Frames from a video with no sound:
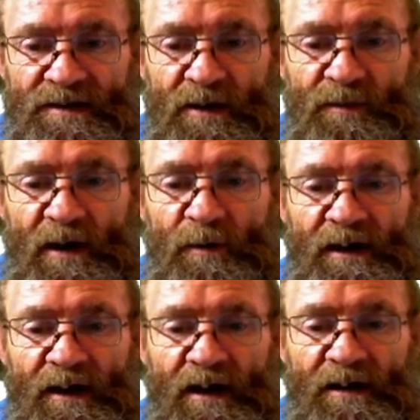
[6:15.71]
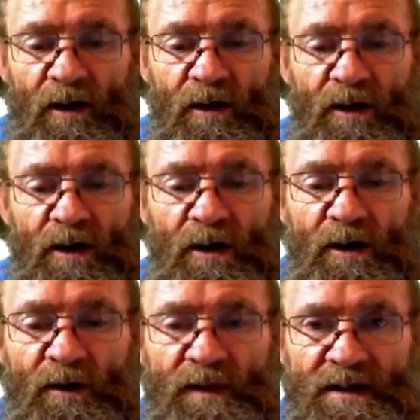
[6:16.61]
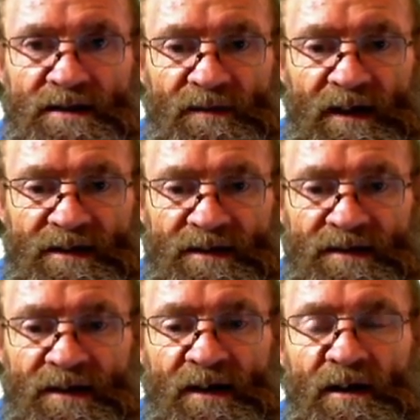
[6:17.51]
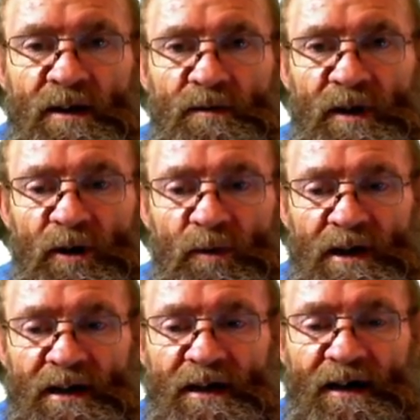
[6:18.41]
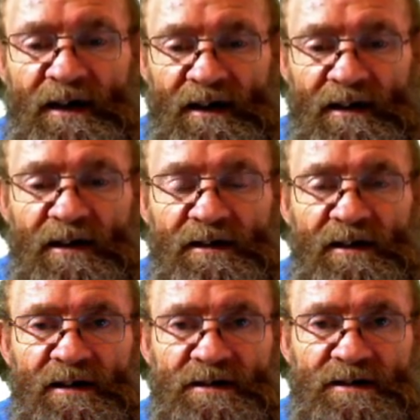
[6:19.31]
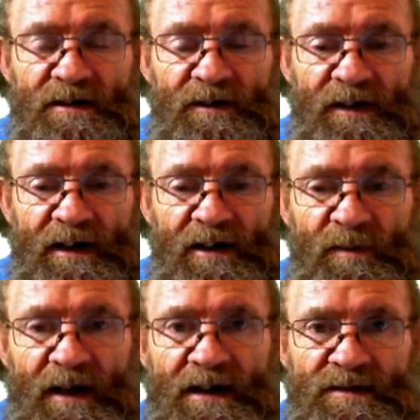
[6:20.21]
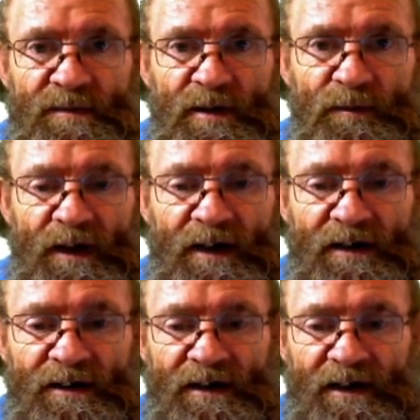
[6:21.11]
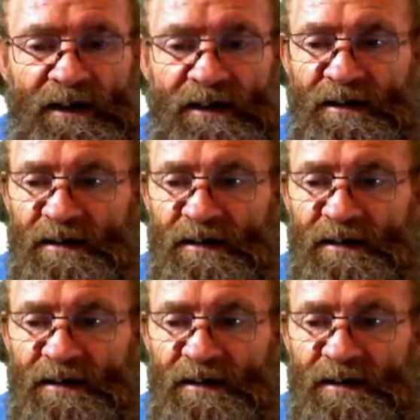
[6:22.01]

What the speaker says: So if I want to create a lot of these devices very quickly, I can literally just go and edit my XML file and